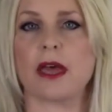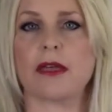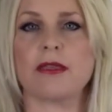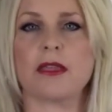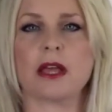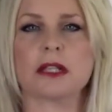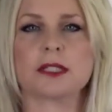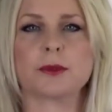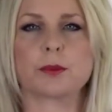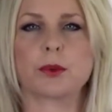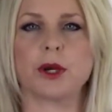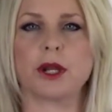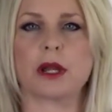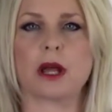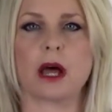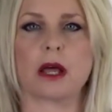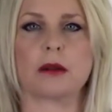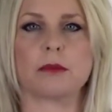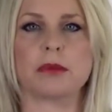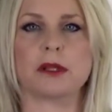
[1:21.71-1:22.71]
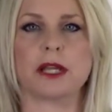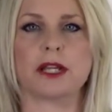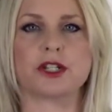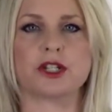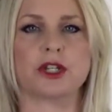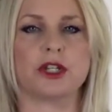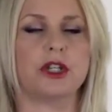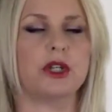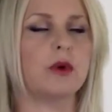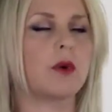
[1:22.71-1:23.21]
And that's
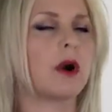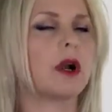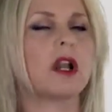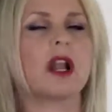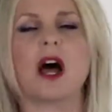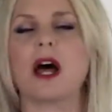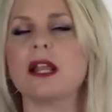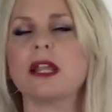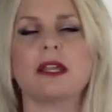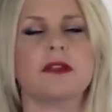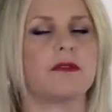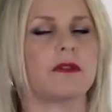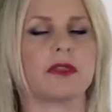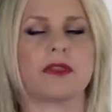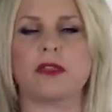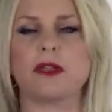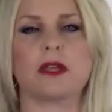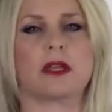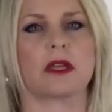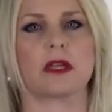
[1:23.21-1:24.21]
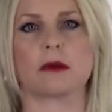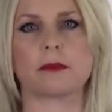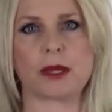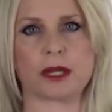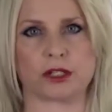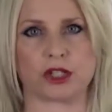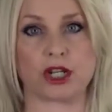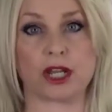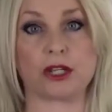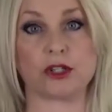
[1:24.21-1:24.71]
pre-contemplation. You are not even thinking
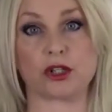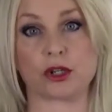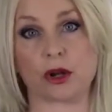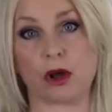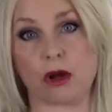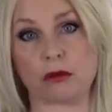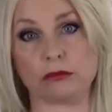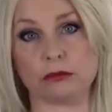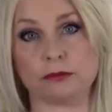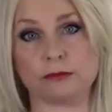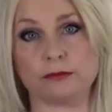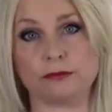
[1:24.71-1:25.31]
about change at all.